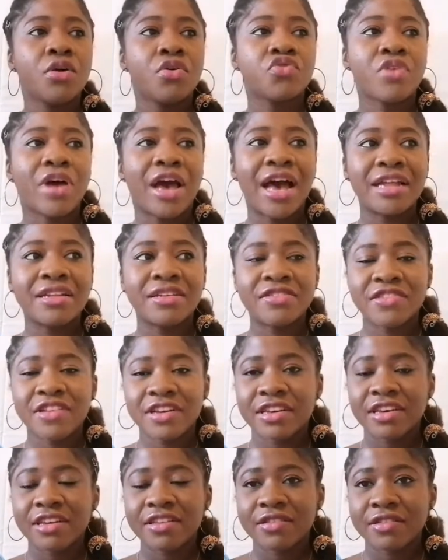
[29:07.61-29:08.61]
So I had a
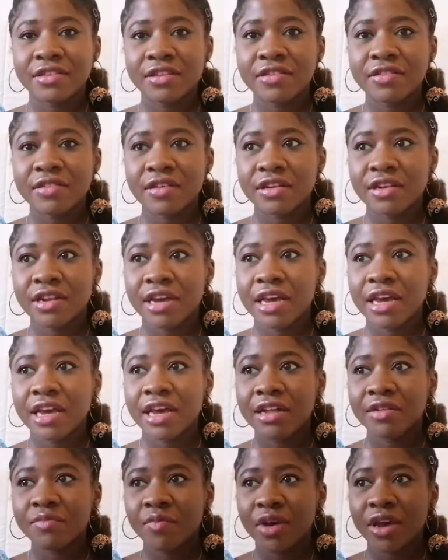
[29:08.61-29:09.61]
jacket in it, and I
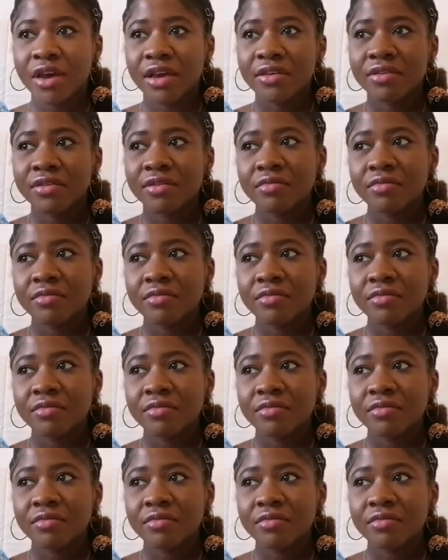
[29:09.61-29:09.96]
had my.